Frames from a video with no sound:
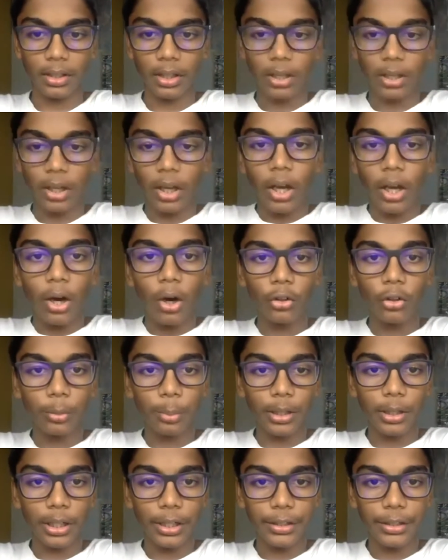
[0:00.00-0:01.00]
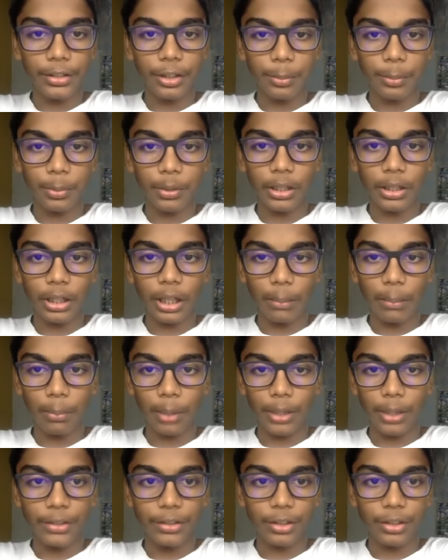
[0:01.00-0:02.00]
Honorable head table and my
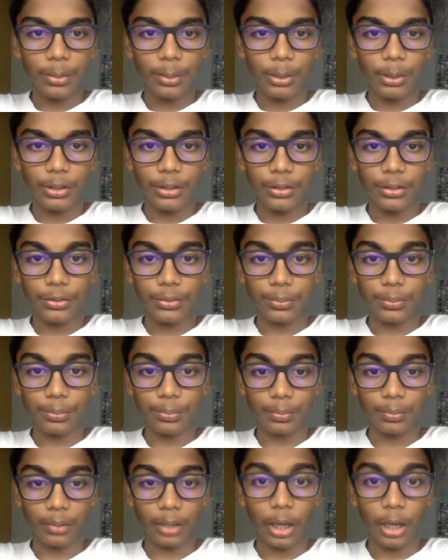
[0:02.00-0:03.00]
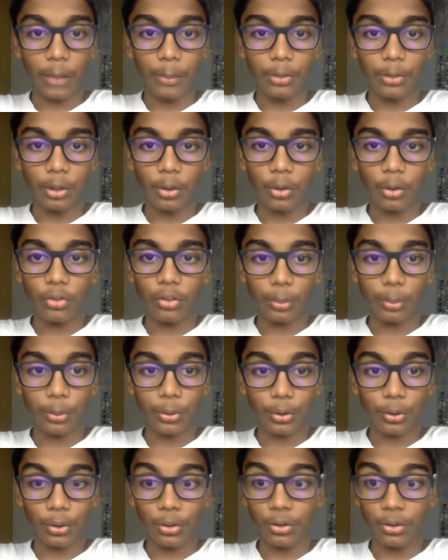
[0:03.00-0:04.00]
dear Gavilliers, I'm Tharul
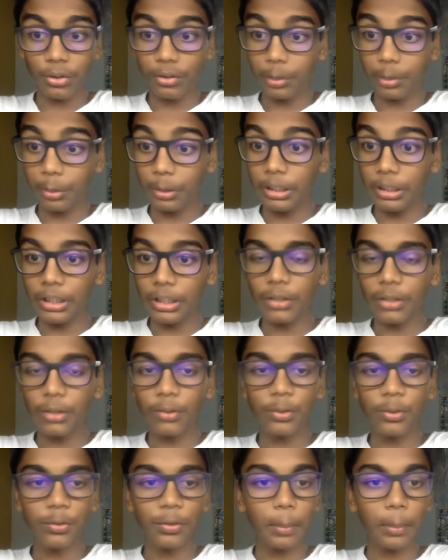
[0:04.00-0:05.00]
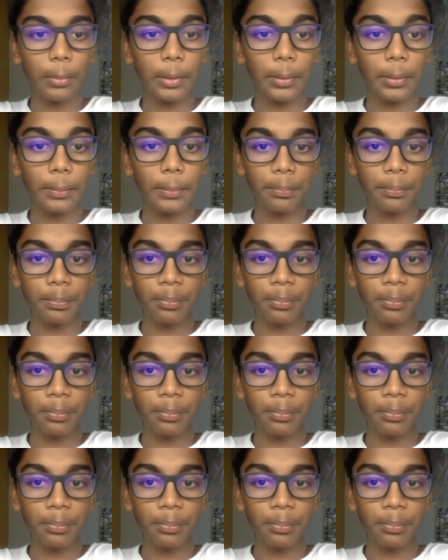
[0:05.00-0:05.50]
Samarakoon, the middle kid of the family,